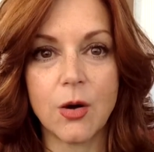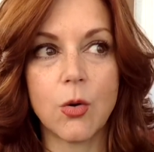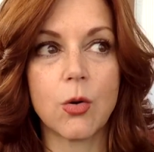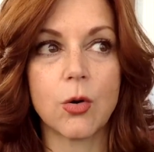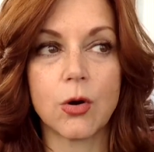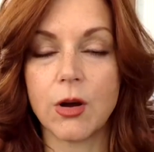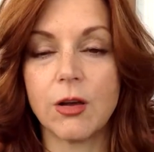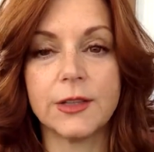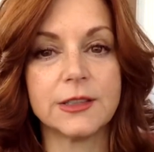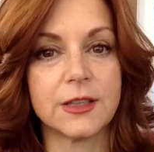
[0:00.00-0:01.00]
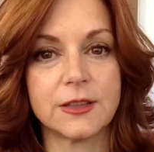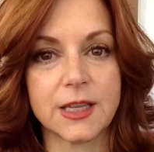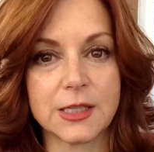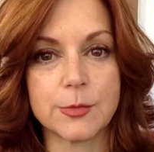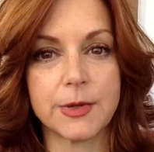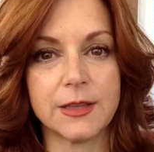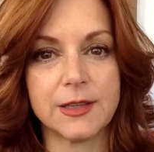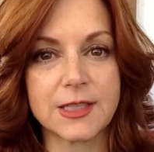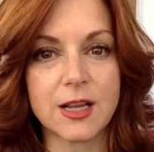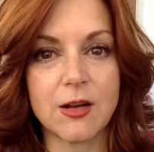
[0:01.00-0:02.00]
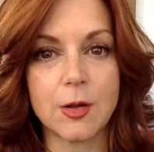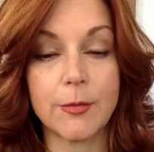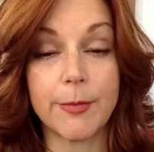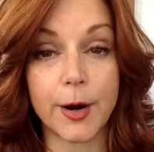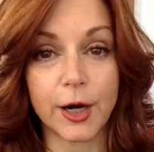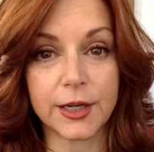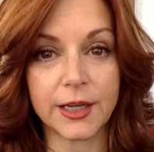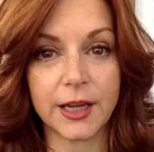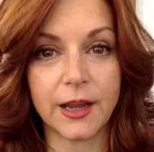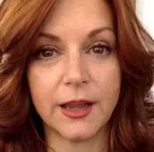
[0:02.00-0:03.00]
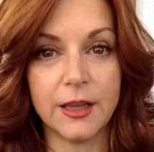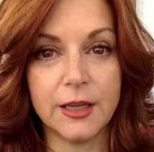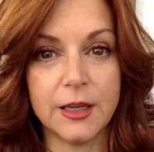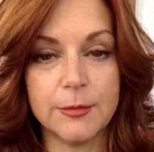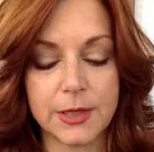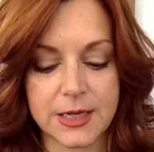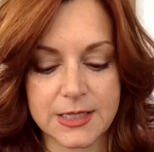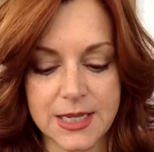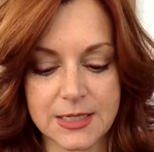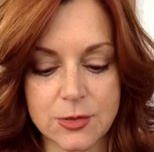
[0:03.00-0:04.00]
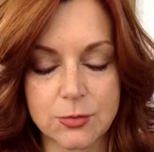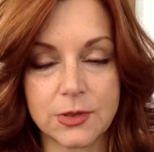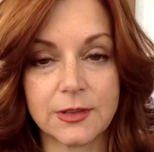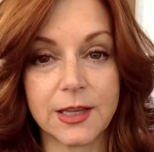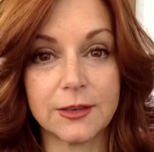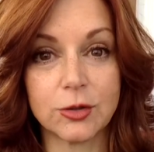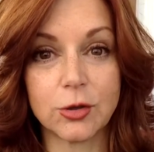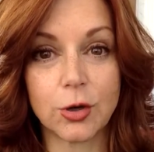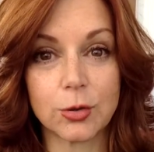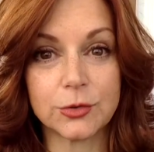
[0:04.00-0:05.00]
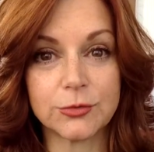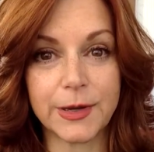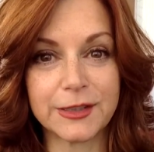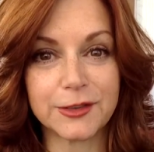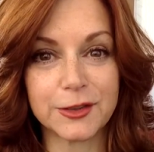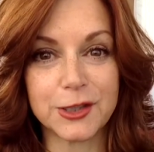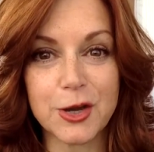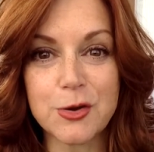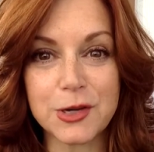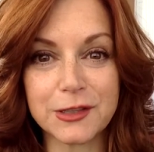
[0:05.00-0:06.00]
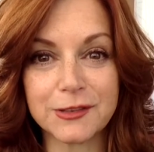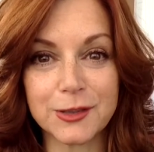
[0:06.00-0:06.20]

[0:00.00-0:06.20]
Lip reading: or all these other things. But let's call it barking because that's what that little girl was basically doing.